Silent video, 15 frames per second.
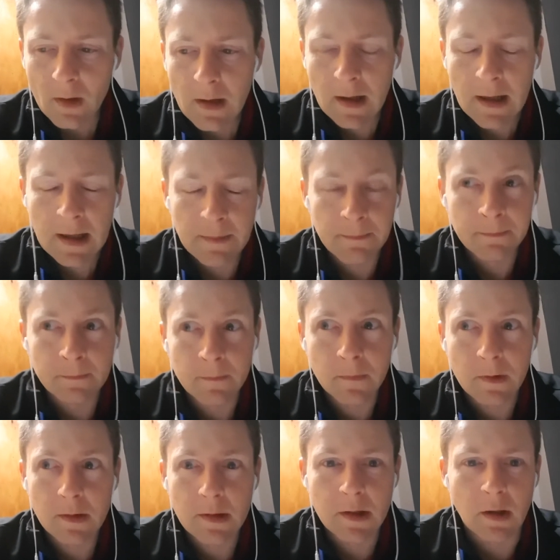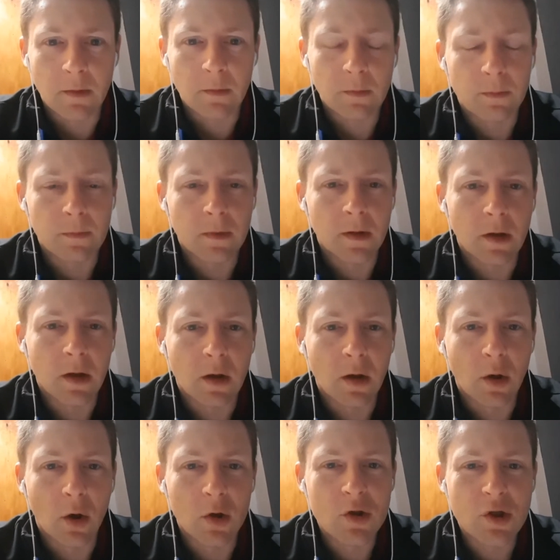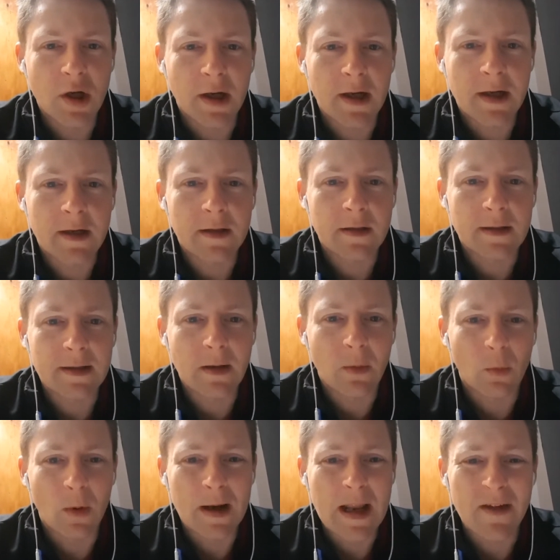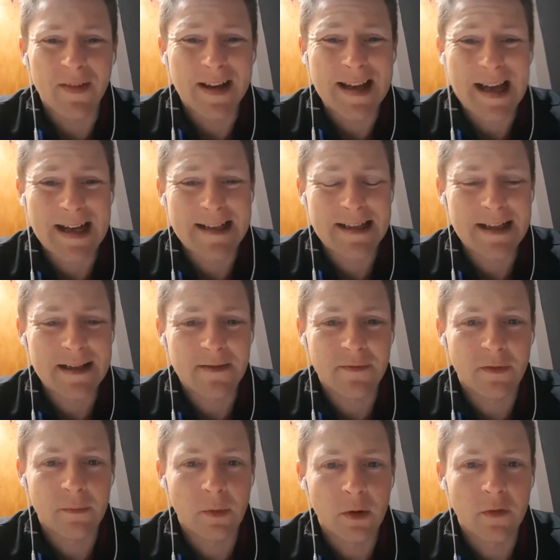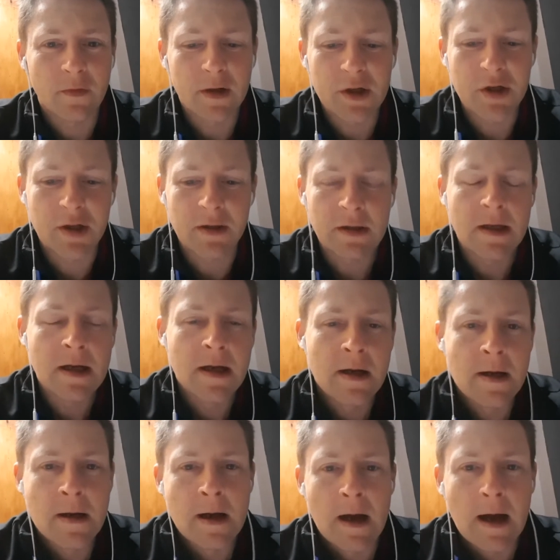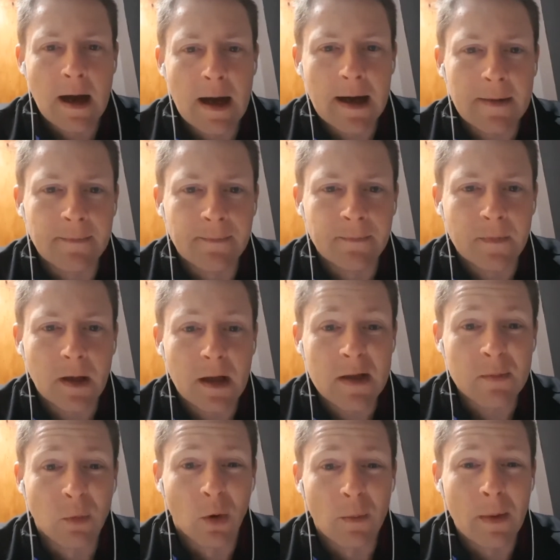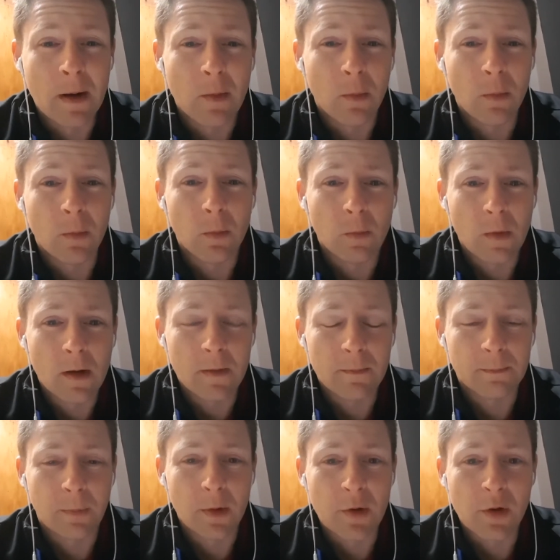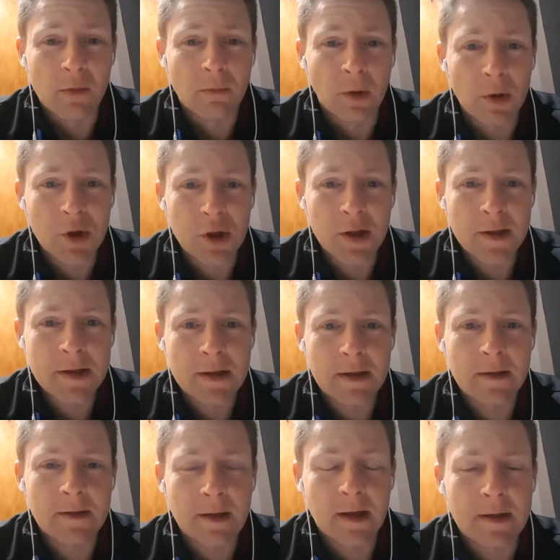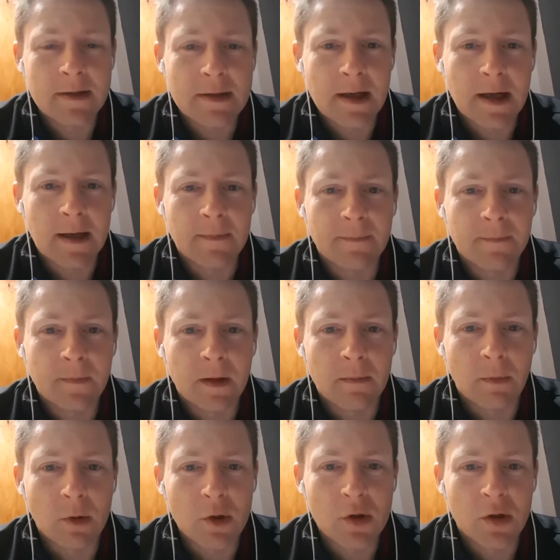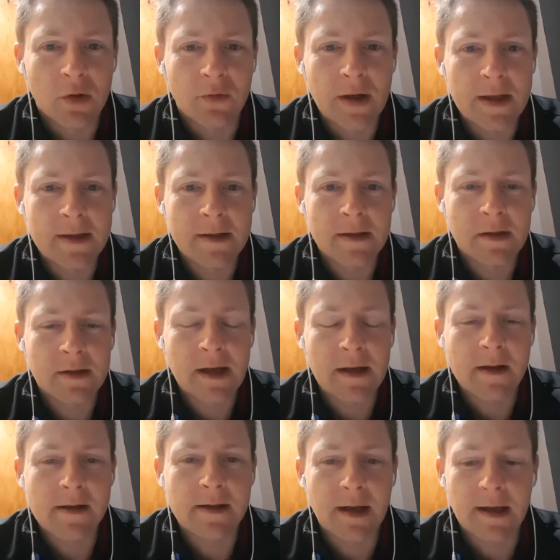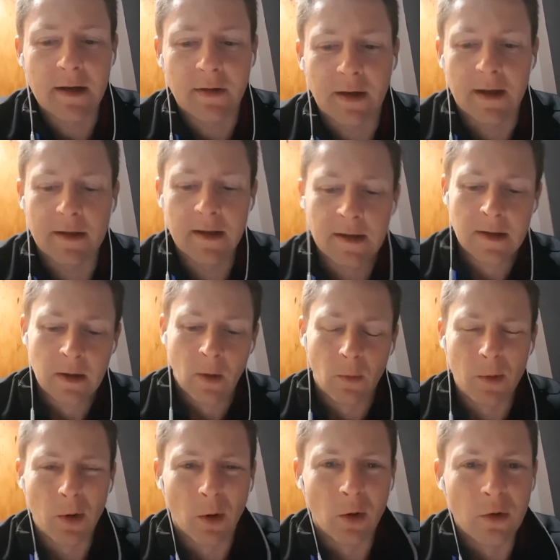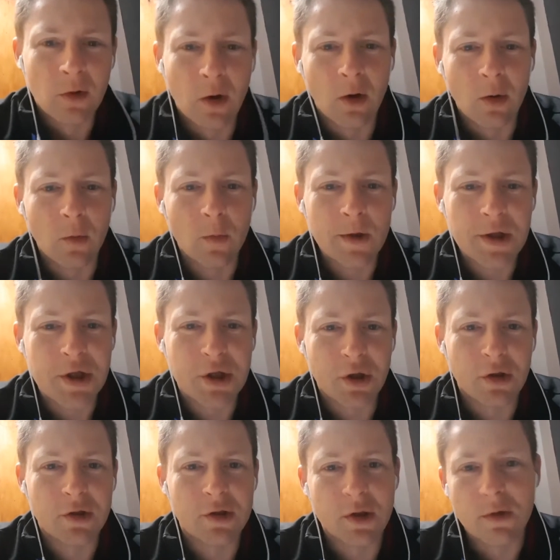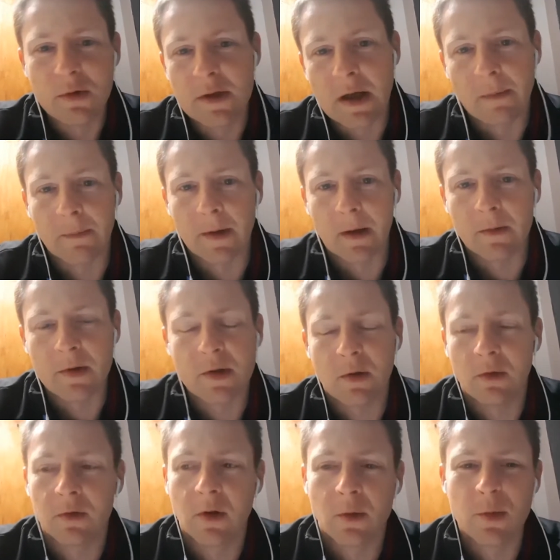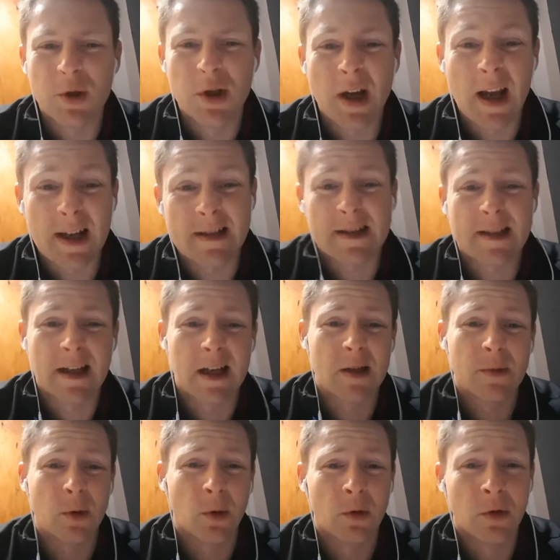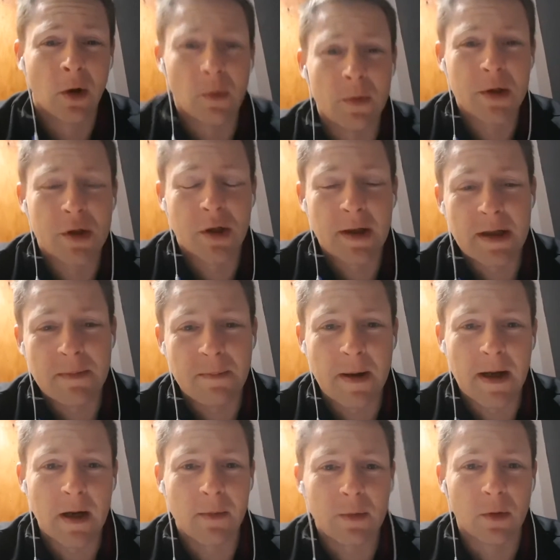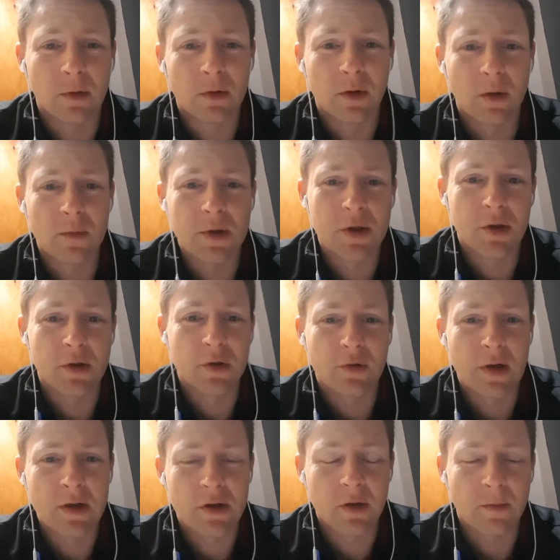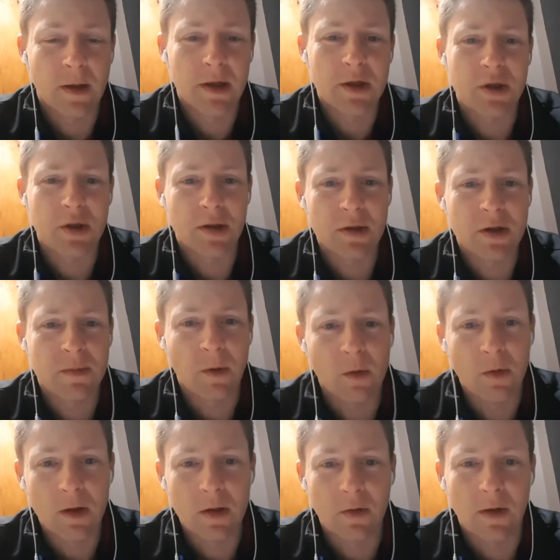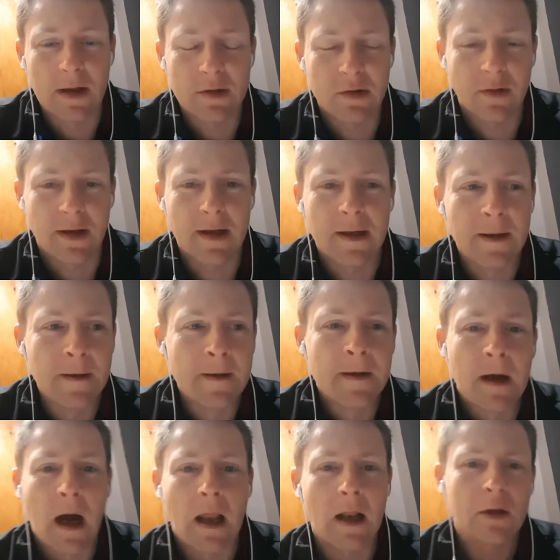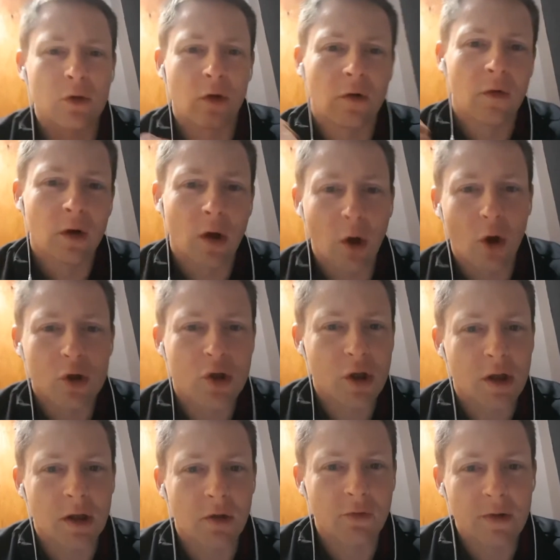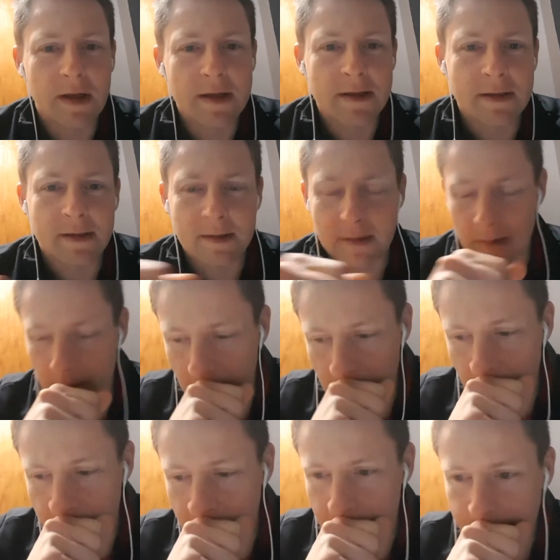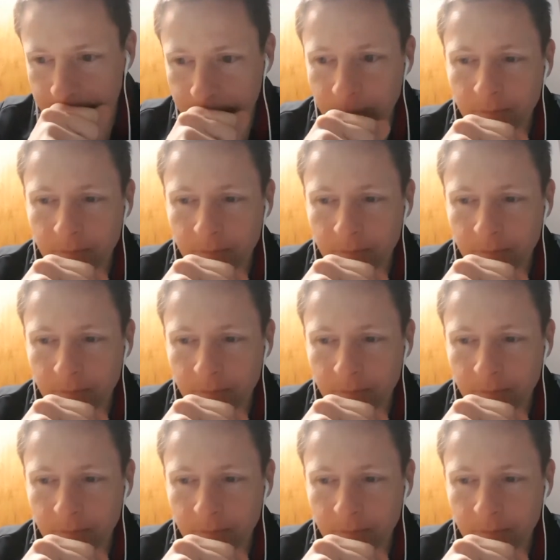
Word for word: um, you know, logic will never cut it for motivation. Um, it's more about, about your emotions and, and um, emotional reasons. Because at the end of the day, okay, we all know we should do something. We all know we should exercise. We all know we should eat better. We all know we shouldn't drink so much and smoke and all that sort of thing. And that's all logical reasons. But